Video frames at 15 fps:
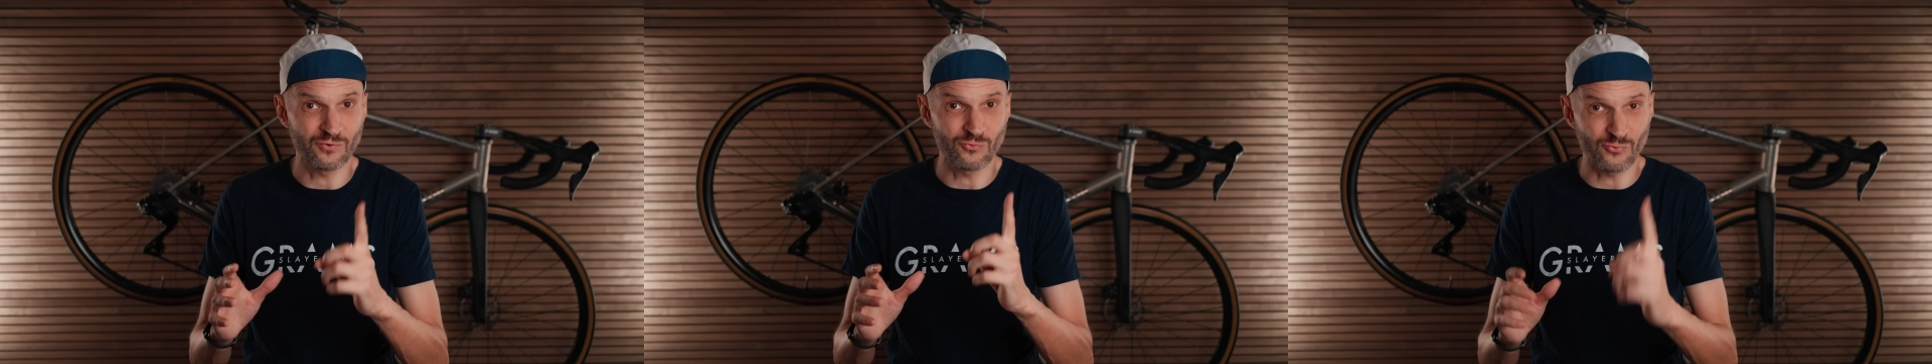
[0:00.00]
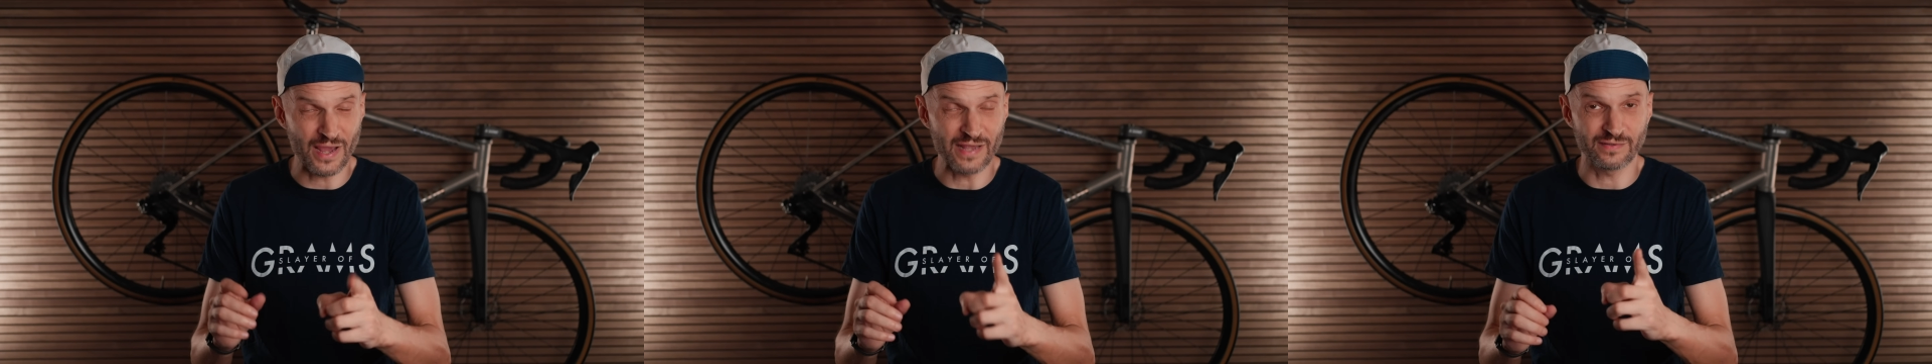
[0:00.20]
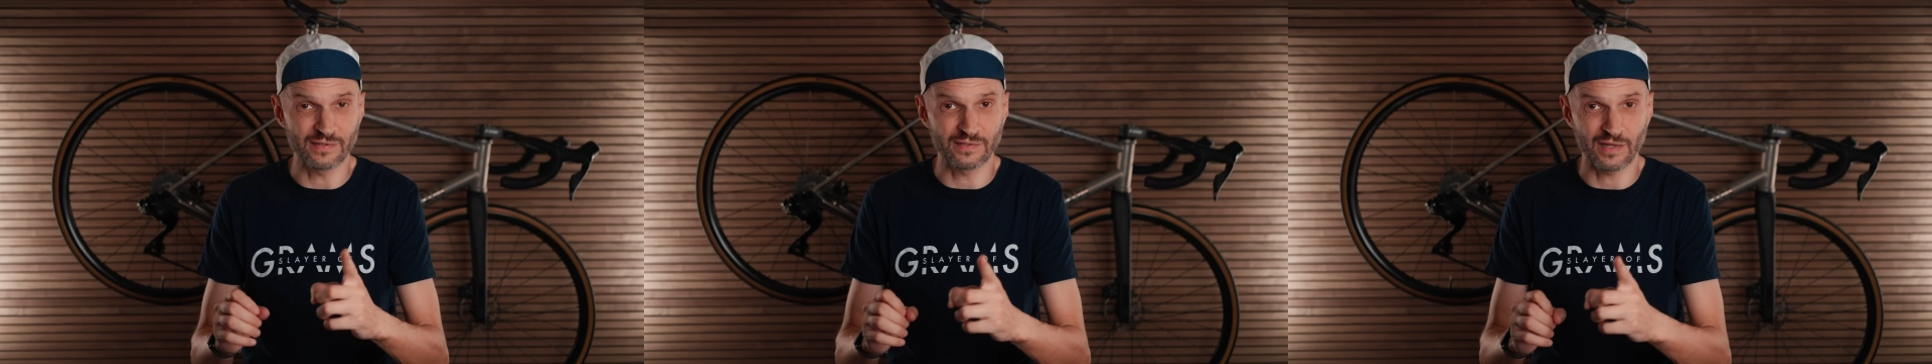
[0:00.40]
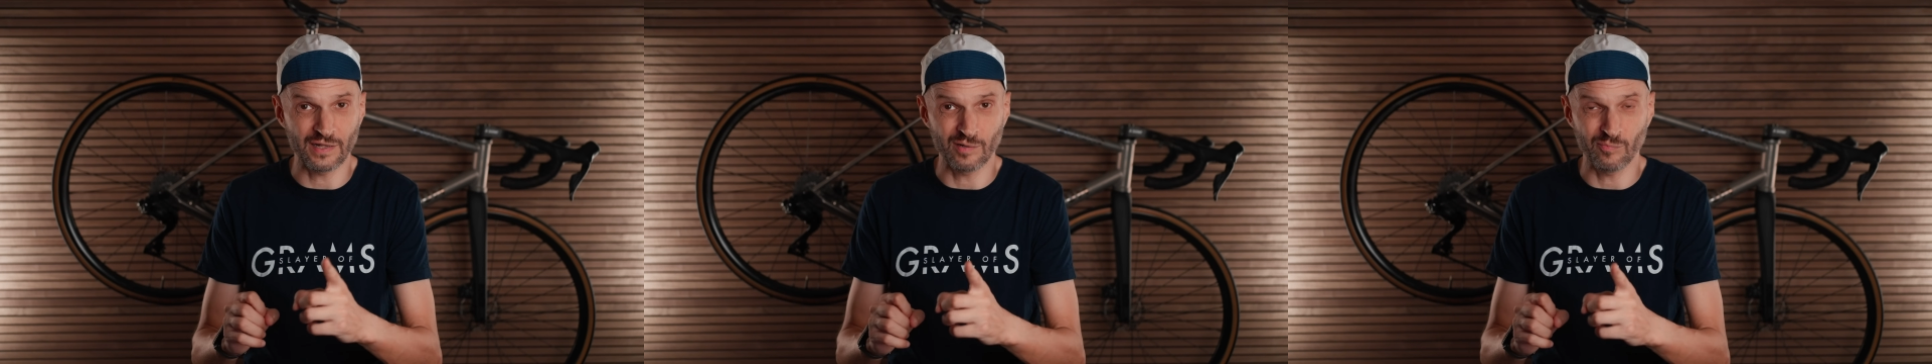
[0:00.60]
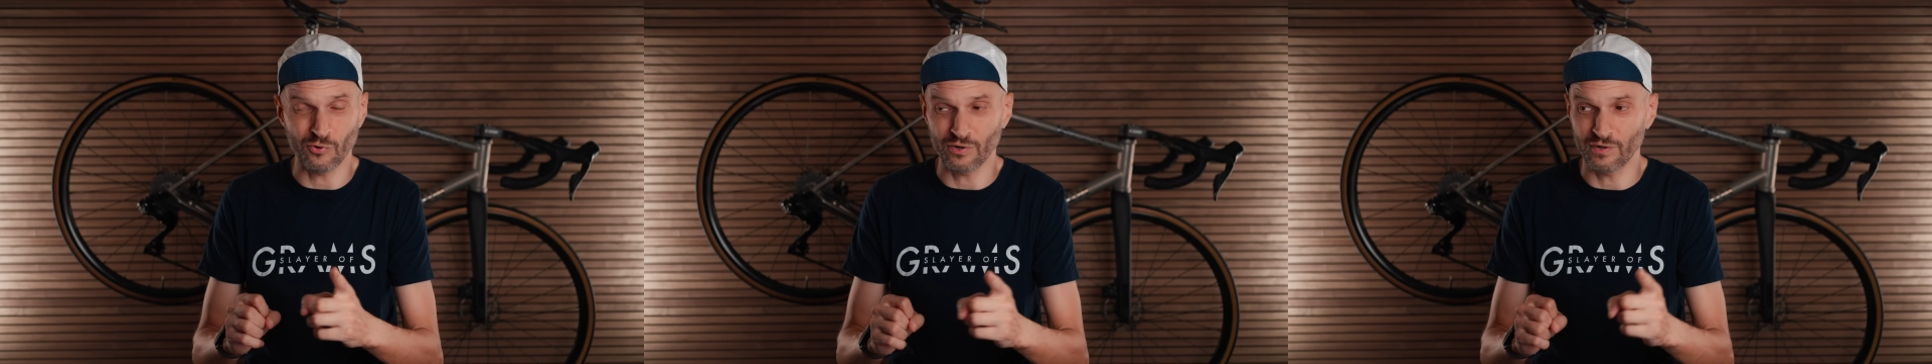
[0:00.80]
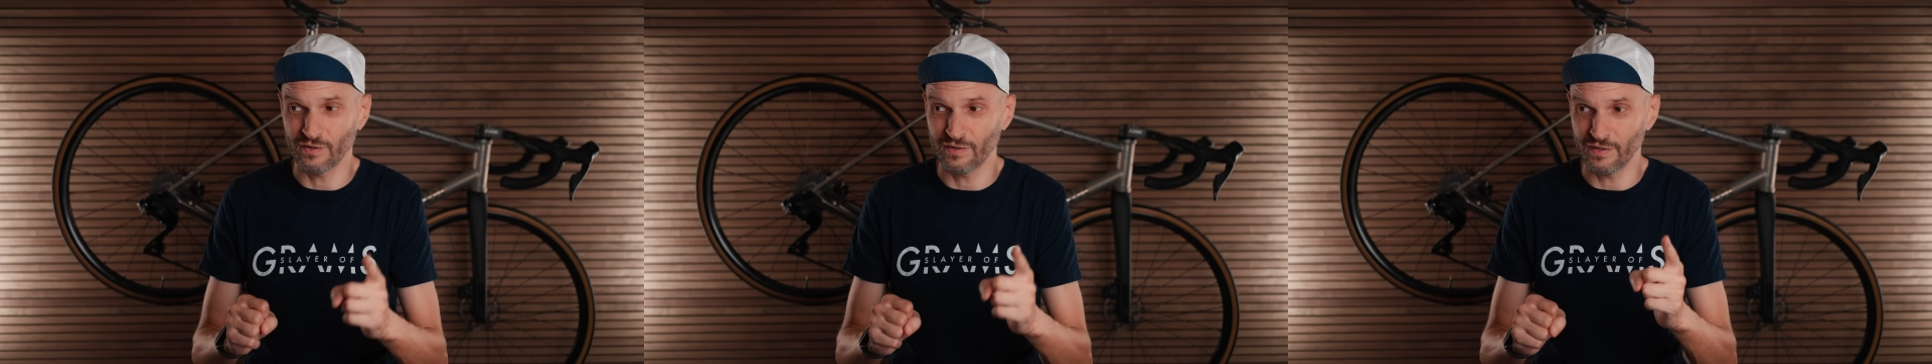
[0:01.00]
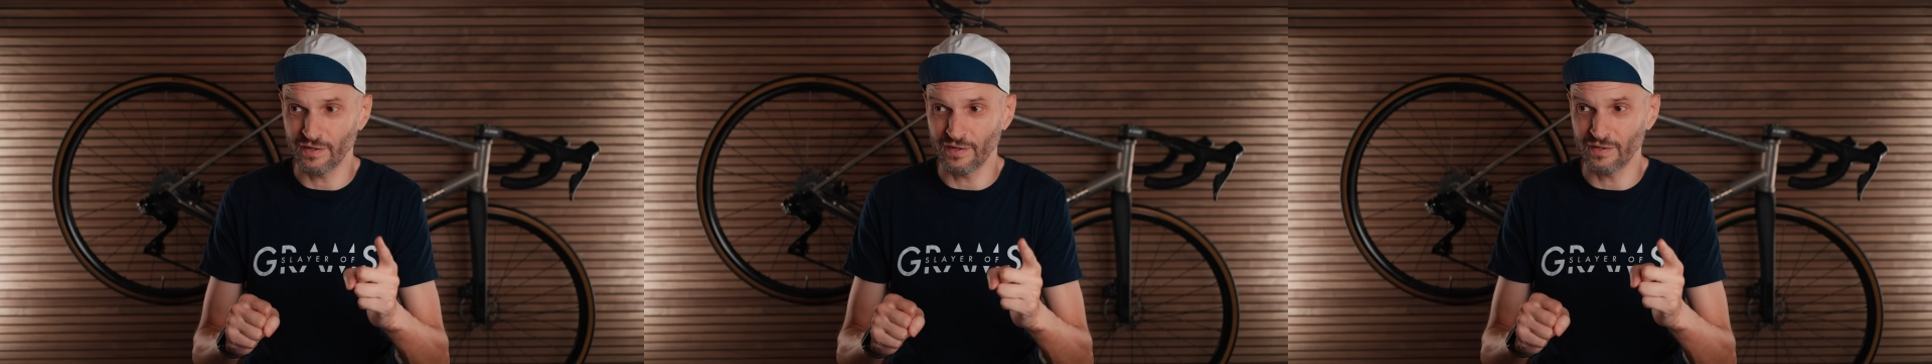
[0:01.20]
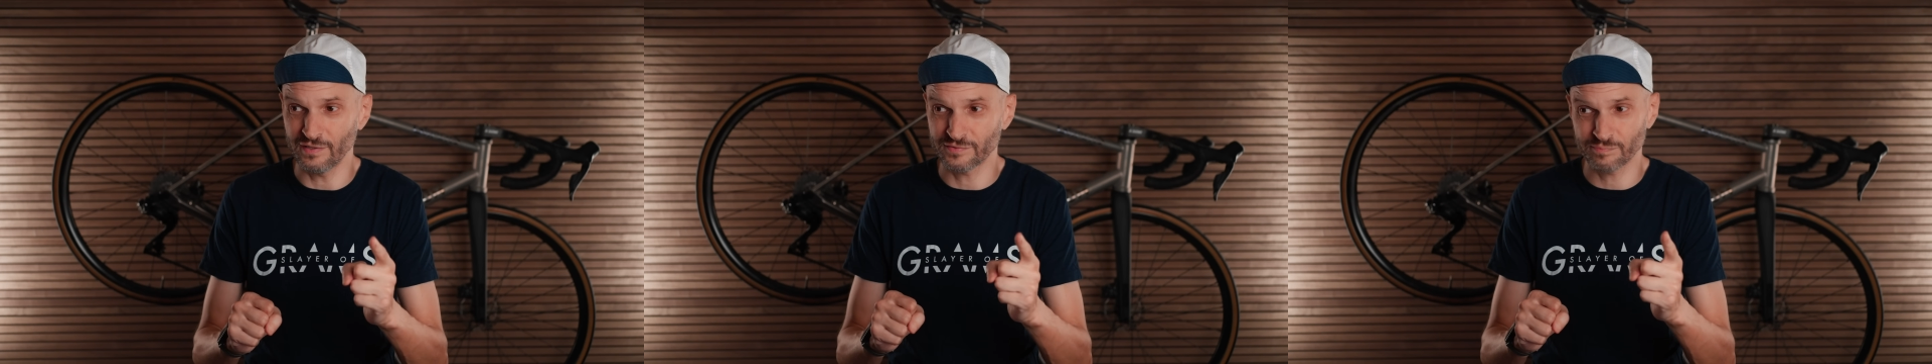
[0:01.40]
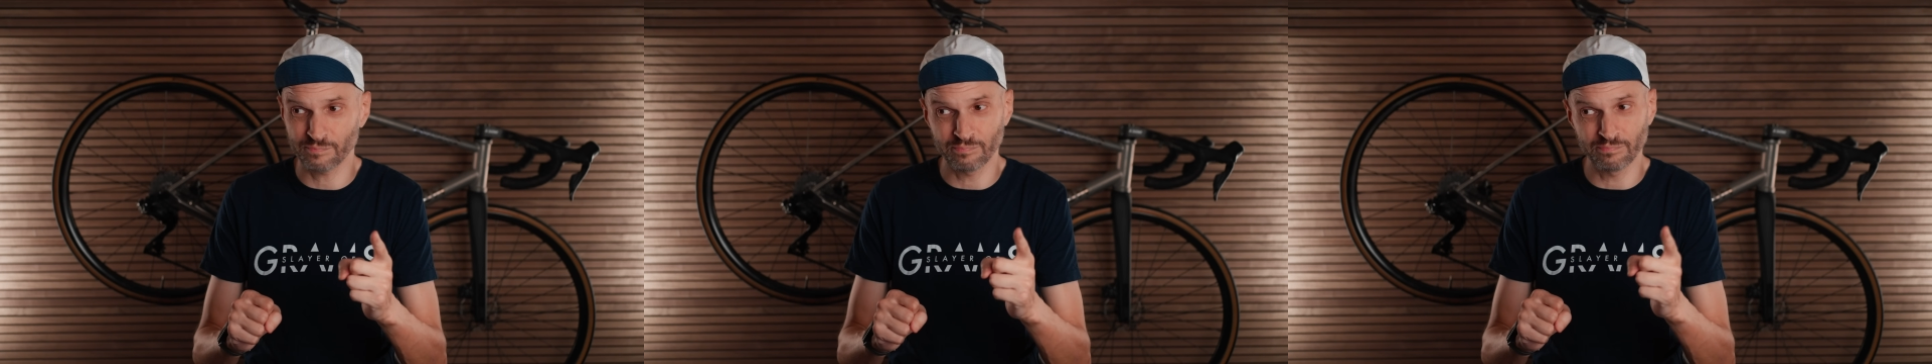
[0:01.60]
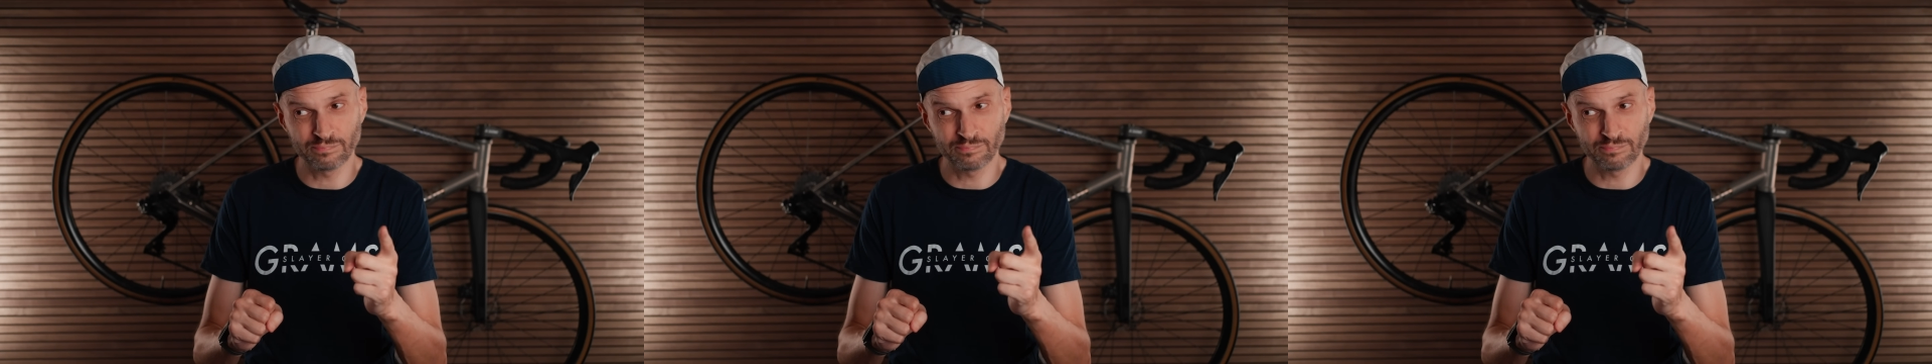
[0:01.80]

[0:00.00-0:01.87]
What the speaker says: rate that handlebar, as